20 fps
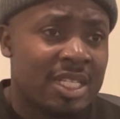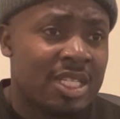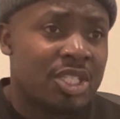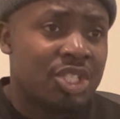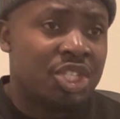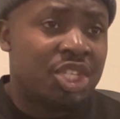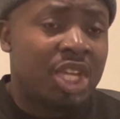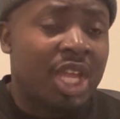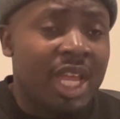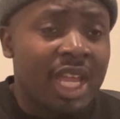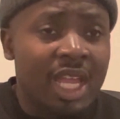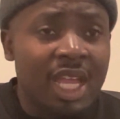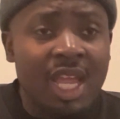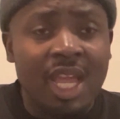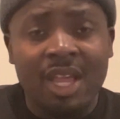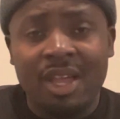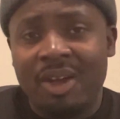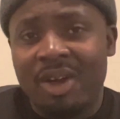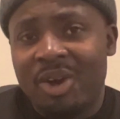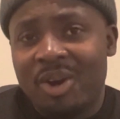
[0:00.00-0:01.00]
She,
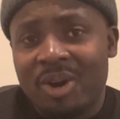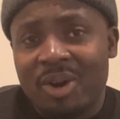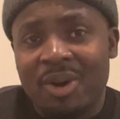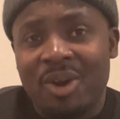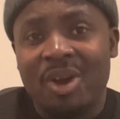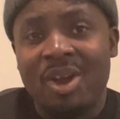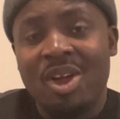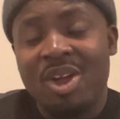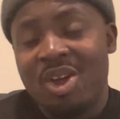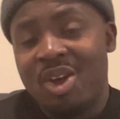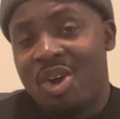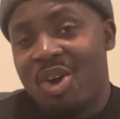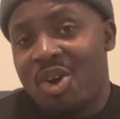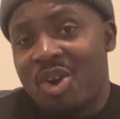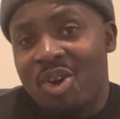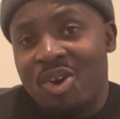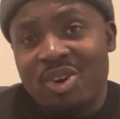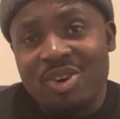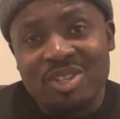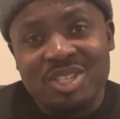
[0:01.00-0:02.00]
her,
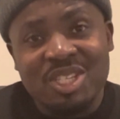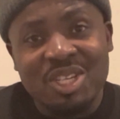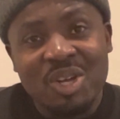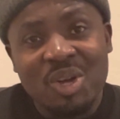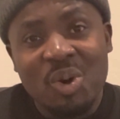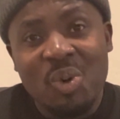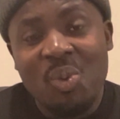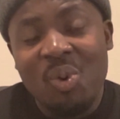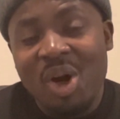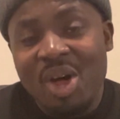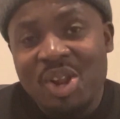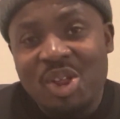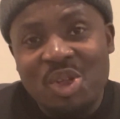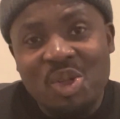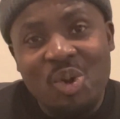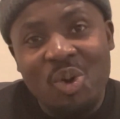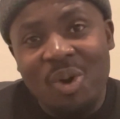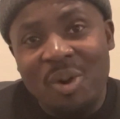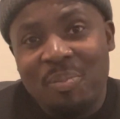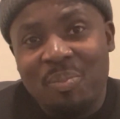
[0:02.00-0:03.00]
hers. What are
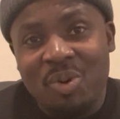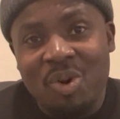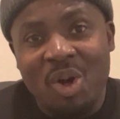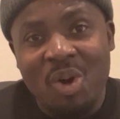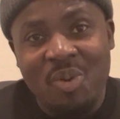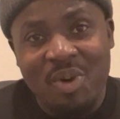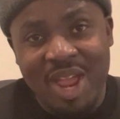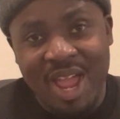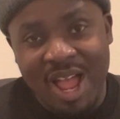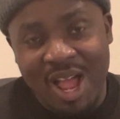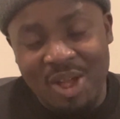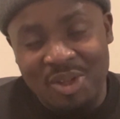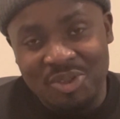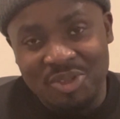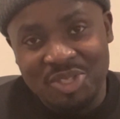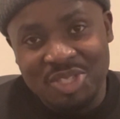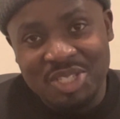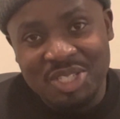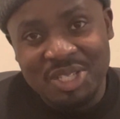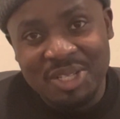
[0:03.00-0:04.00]
your
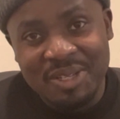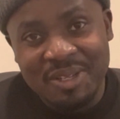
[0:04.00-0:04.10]
pronouns?